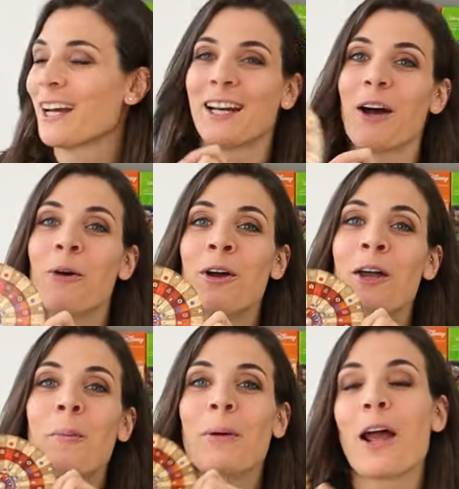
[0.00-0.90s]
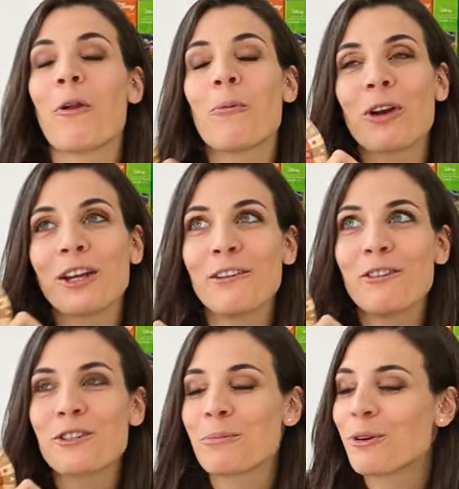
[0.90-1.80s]
that now, but I don't want to give
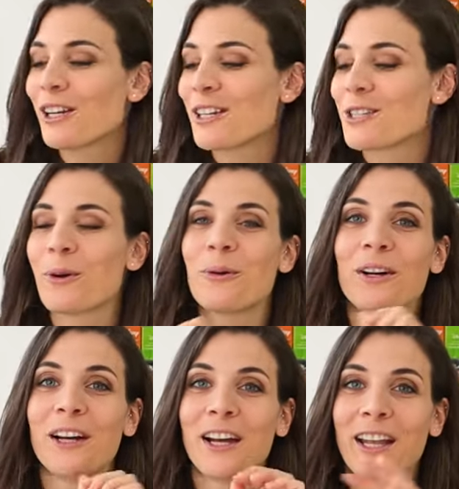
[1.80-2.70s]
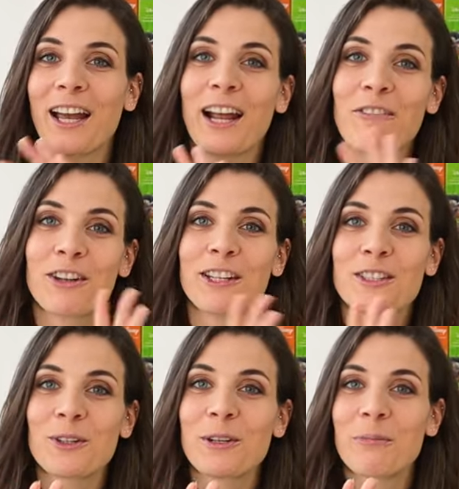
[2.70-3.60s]
you spoilers, so again,
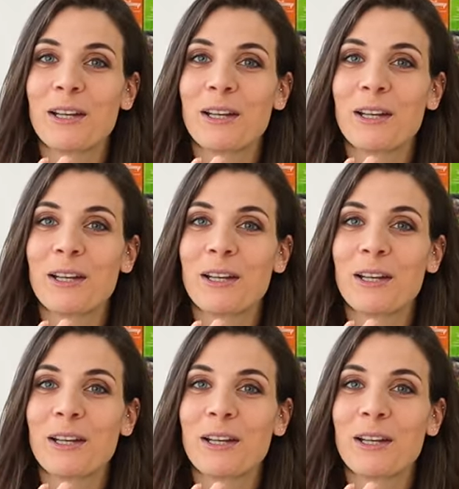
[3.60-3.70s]
everything's going to